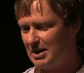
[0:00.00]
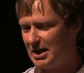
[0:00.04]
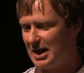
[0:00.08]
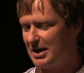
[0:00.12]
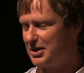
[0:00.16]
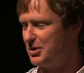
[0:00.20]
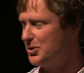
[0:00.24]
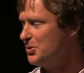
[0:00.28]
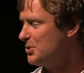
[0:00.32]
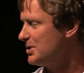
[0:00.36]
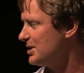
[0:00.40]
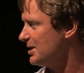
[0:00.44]
I
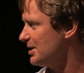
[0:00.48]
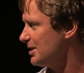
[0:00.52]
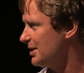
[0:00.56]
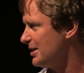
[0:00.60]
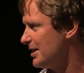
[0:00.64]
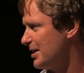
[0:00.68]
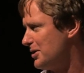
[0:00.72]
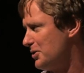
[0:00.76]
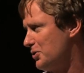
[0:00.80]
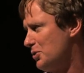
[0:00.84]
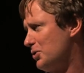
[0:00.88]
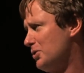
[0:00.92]
use it in
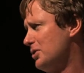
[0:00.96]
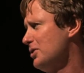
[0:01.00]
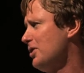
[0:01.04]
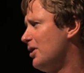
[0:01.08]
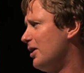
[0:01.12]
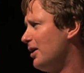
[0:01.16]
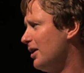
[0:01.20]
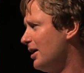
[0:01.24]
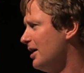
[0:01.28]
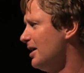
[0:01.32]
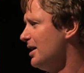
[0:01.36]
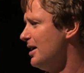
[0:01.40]
the end or
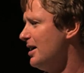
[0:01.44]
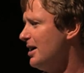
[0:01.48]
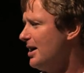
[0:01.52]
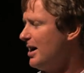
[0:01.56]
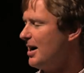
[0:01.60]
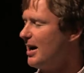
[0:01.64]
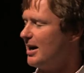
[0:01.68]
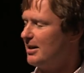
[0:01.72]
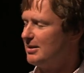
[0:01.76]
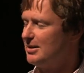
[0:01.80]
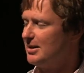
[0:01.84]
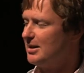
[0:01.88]
not. Mm
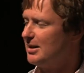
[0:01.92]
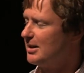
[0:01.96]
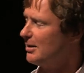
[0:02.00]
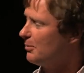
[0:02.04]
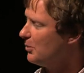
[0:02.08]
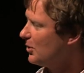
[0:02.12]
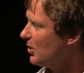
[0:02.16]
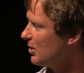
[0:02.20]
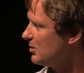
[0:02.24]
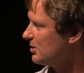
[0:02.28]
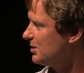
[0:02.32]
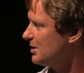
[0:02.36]
-hmm. I think I'm
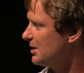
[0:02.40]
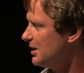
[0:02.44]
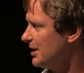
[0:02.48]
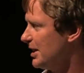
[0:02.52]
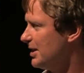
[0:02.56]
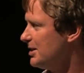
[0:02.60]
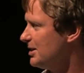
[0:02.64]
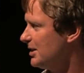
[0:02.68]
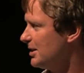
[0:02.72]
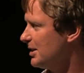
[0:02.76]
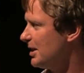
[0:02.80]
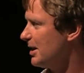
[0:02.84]
constantly
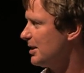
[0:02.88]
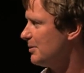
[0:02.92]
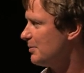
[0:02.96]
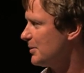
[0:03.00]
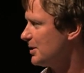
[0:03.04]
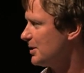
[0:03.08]
educating